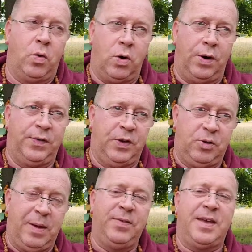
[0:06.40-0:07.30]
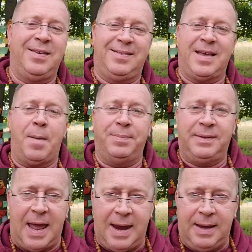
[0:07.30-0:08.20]
or as the Tibetans say,
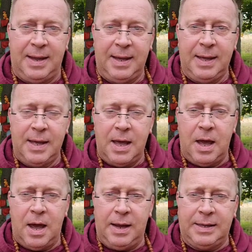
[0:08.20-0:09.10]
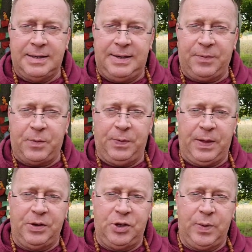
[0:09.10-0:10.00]
samten, is different
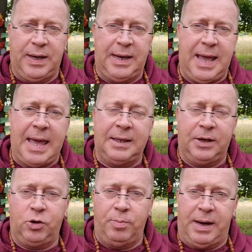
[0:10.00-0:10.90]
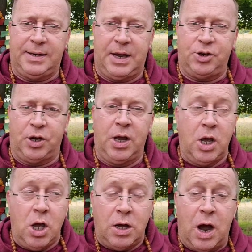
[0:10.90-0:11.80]
than doing an analytical meditation.
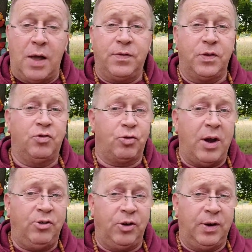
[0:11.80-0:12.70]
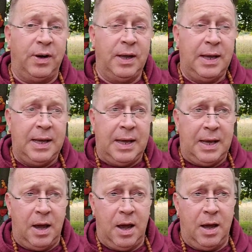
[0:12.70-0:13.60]
Concentration,
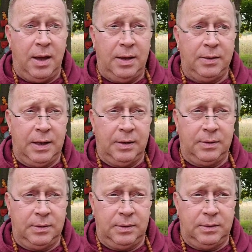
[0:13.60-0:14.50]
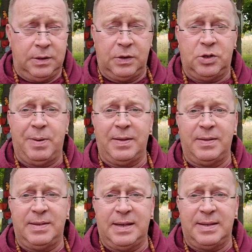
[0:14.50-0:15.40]
to the
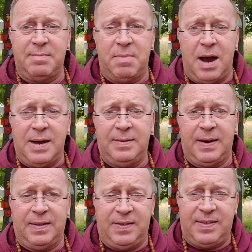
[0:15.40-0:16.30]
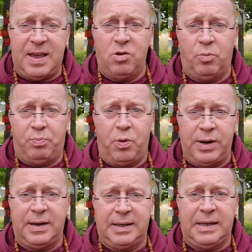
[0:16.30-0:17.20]
Tibetans, is a mind that is
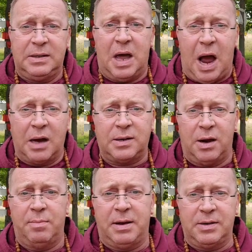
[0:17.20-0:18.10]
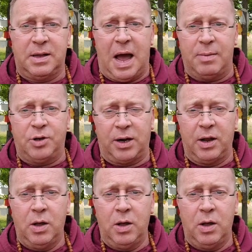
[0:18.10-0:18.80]
single-pointedly locked on a mental object,